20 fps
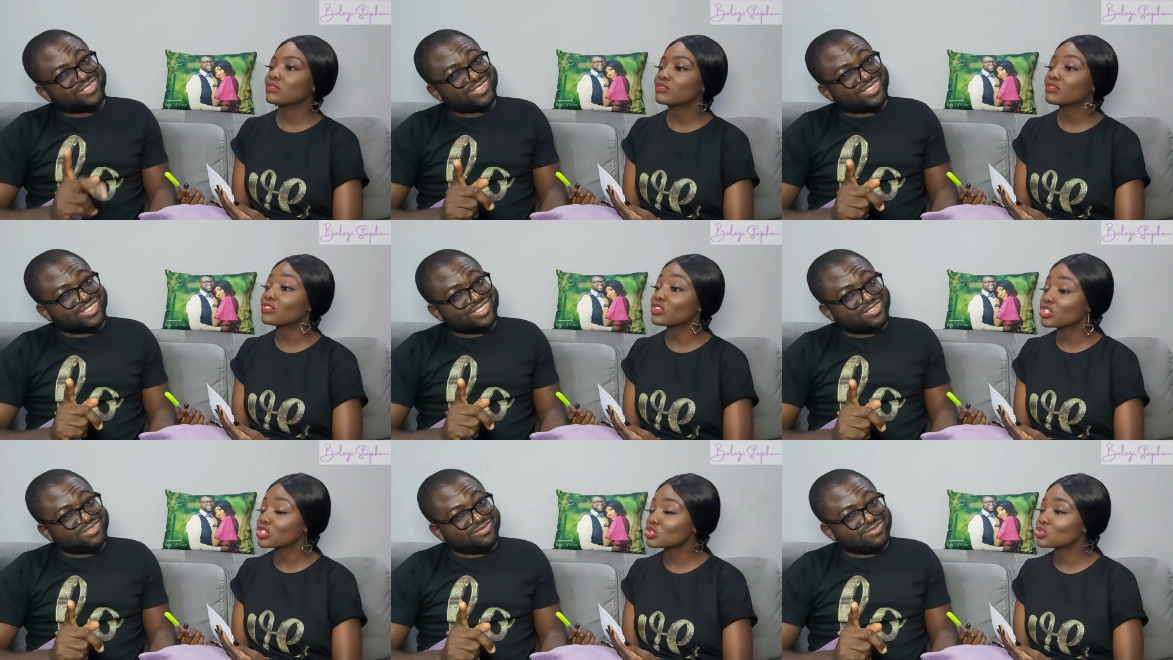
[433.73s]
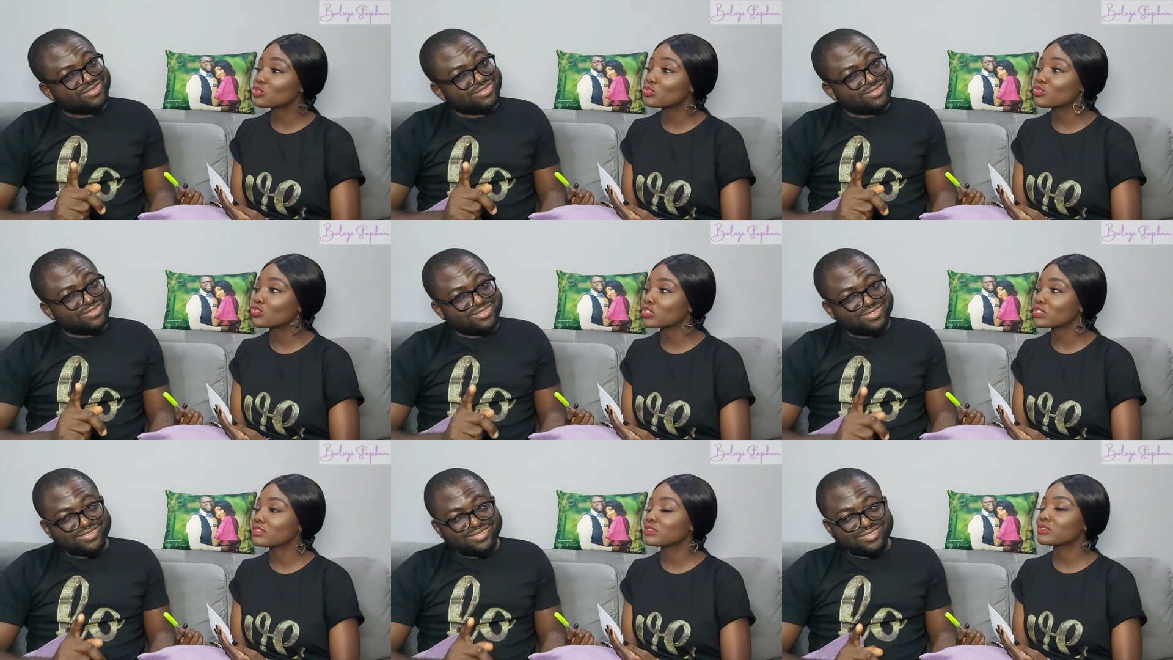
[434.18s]
Speaker 1: 42,
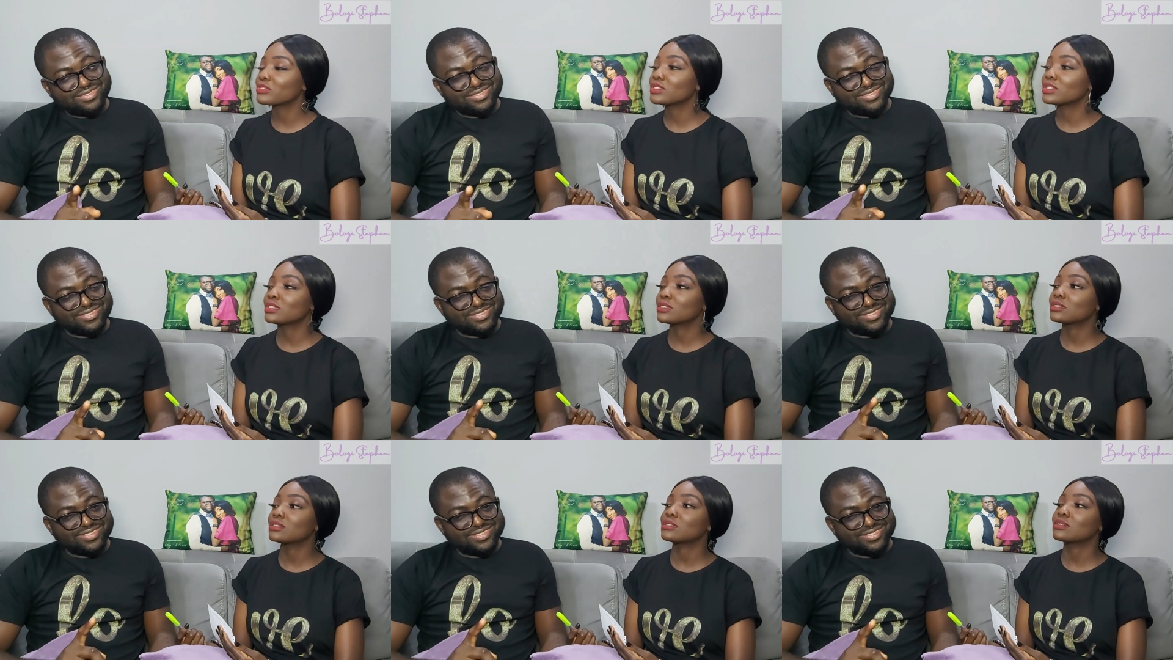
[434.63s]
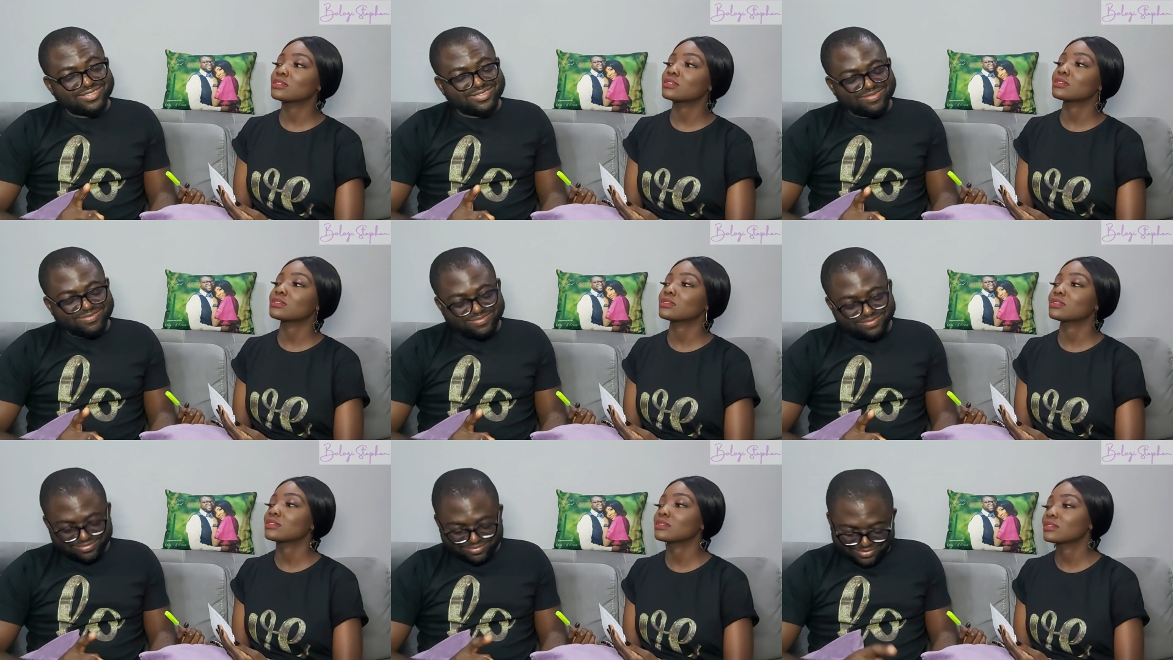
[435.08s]
43.
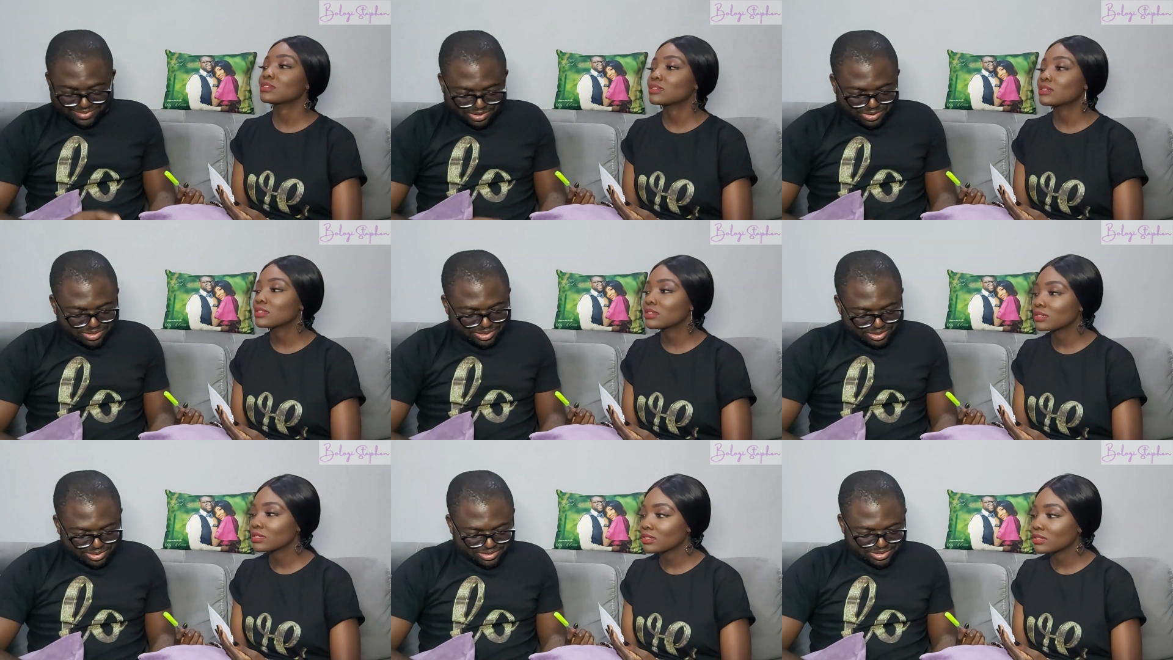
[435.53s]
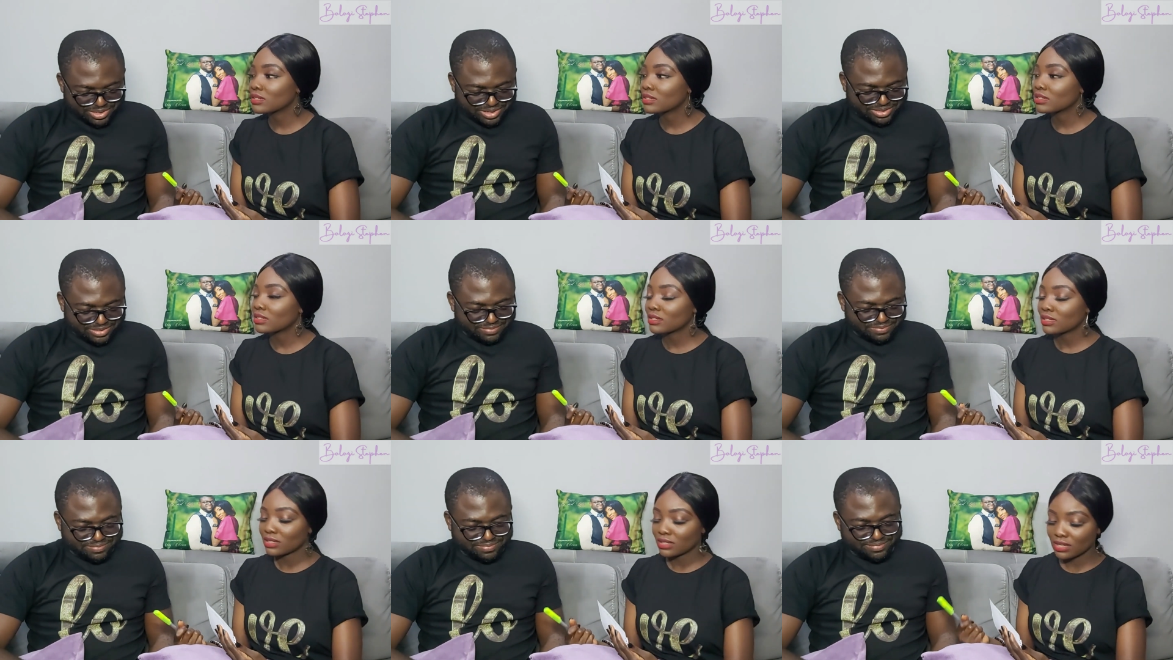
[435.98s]
Okay,
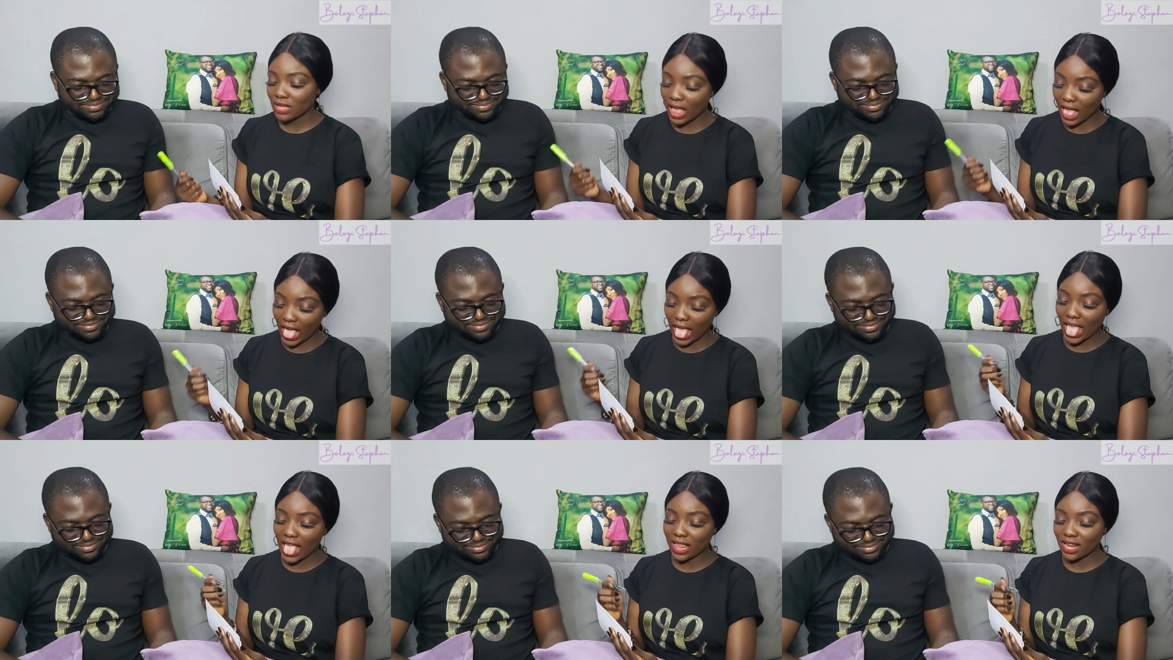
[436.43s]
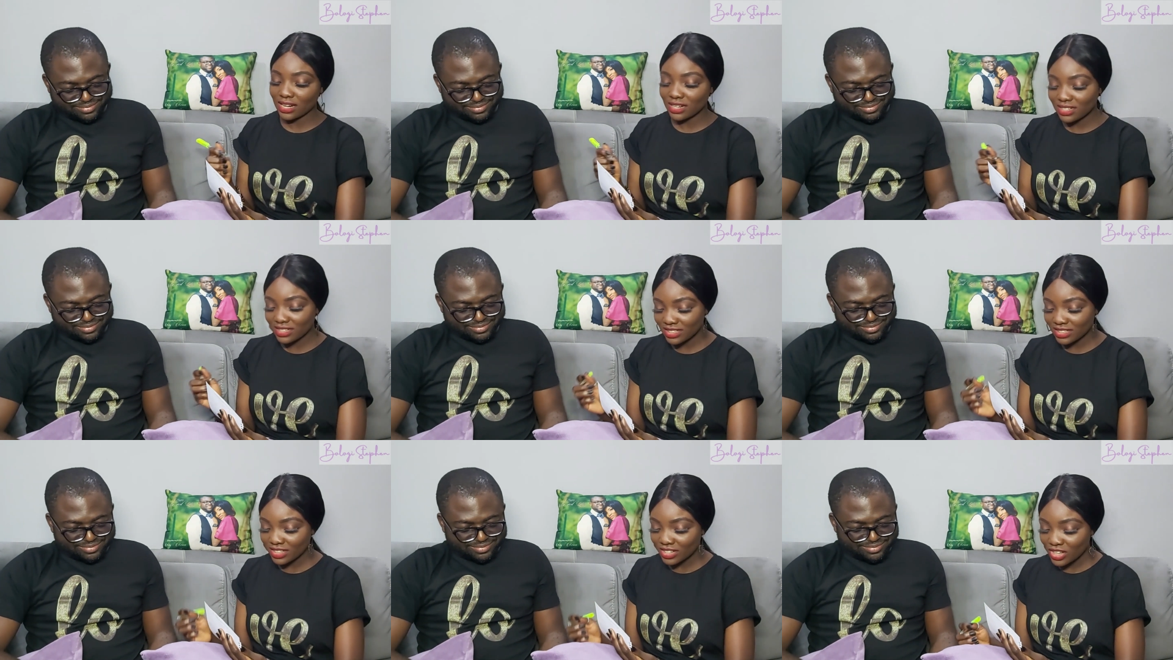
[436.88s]
correct. Yeah.
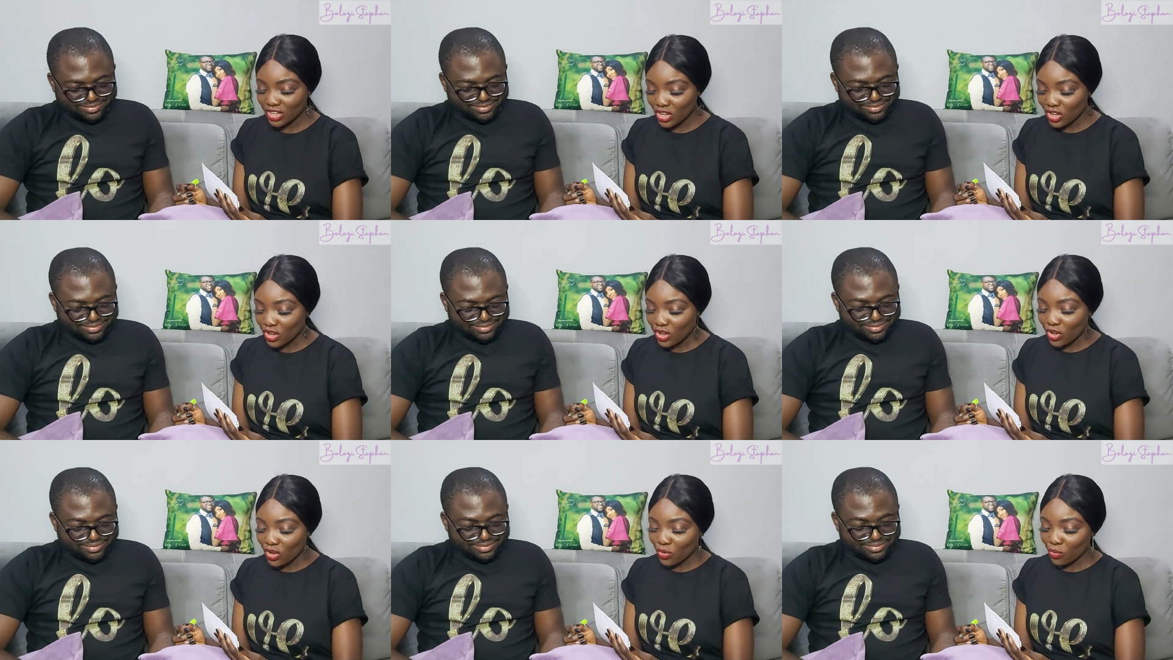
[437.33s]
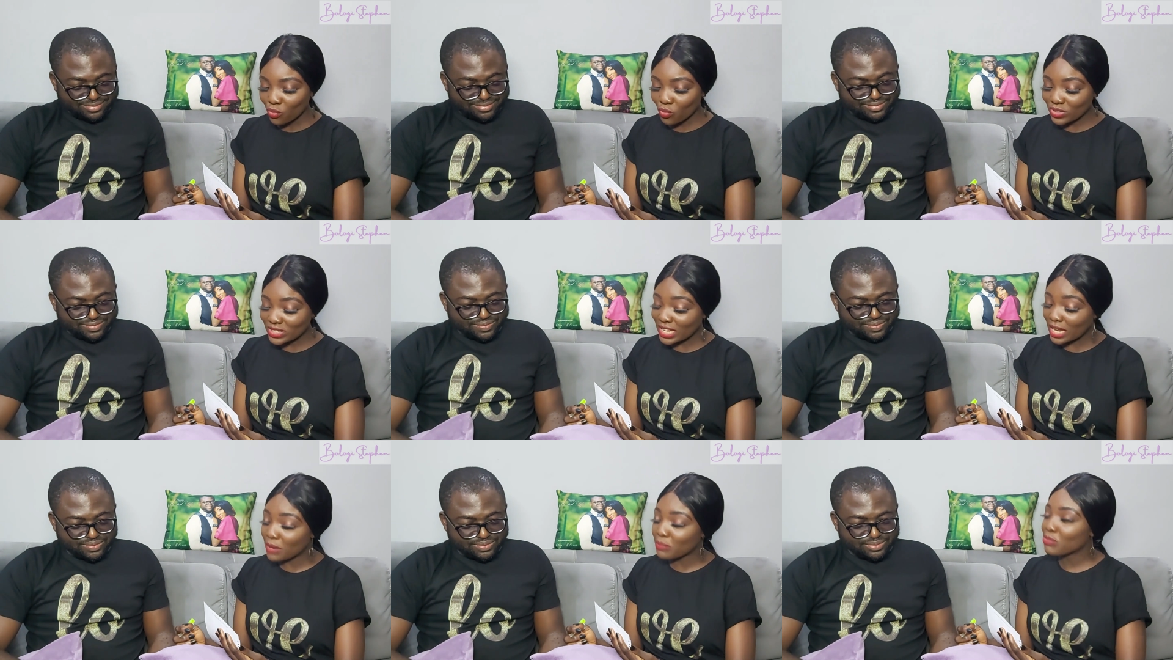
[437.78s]

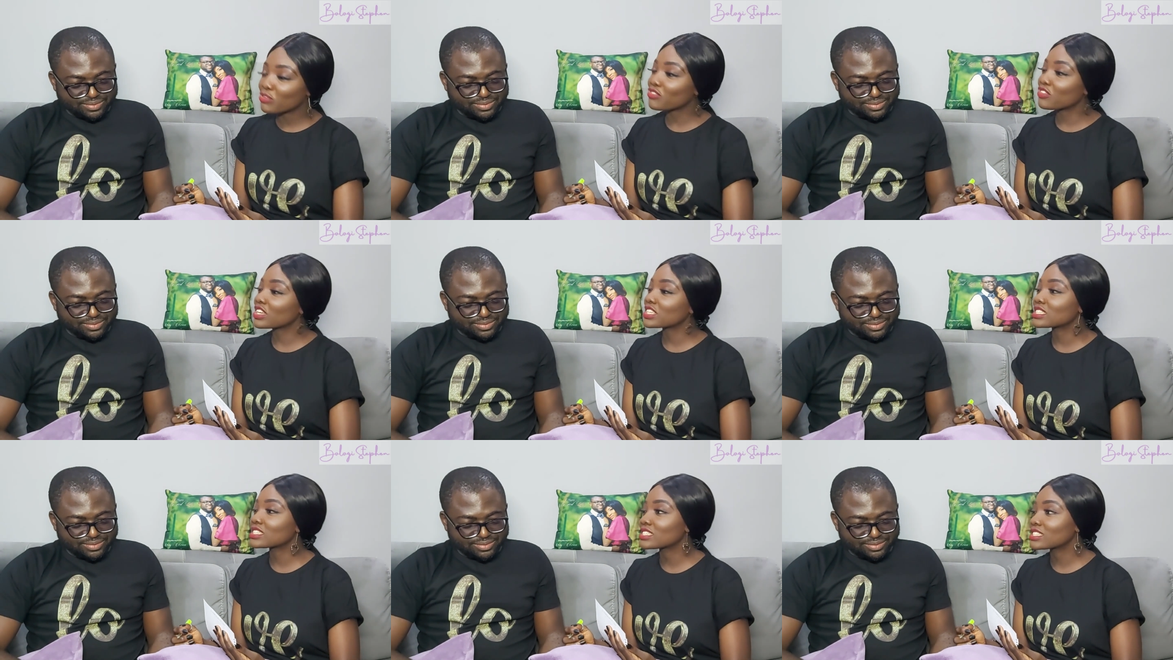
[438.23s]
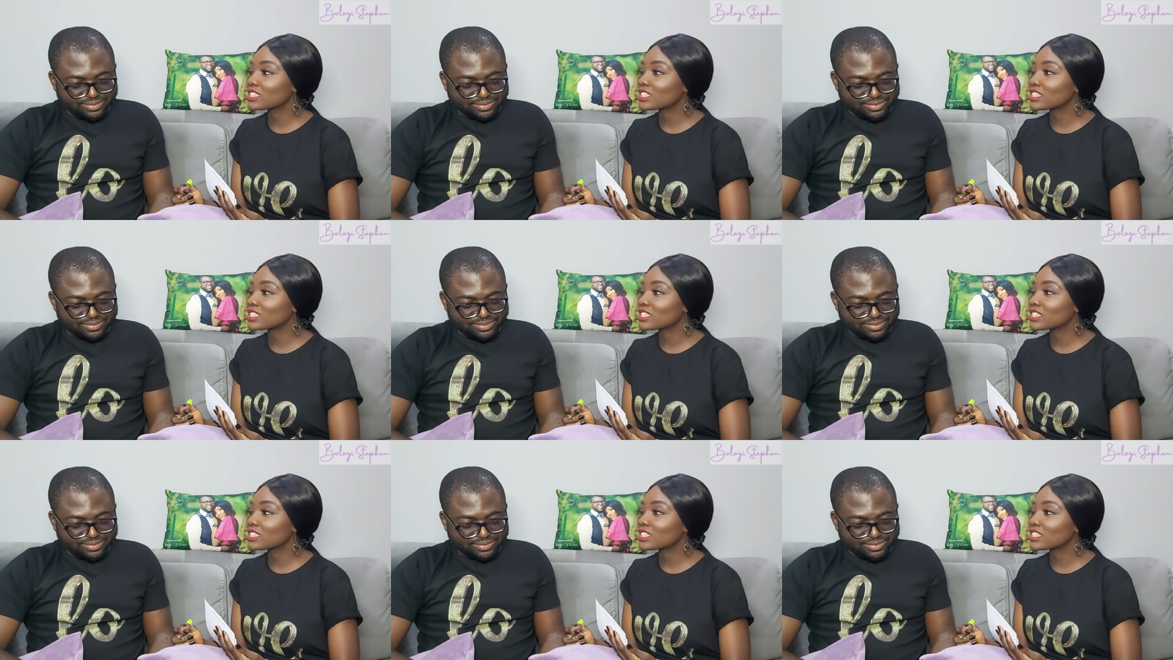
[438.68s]
Was I a prefect in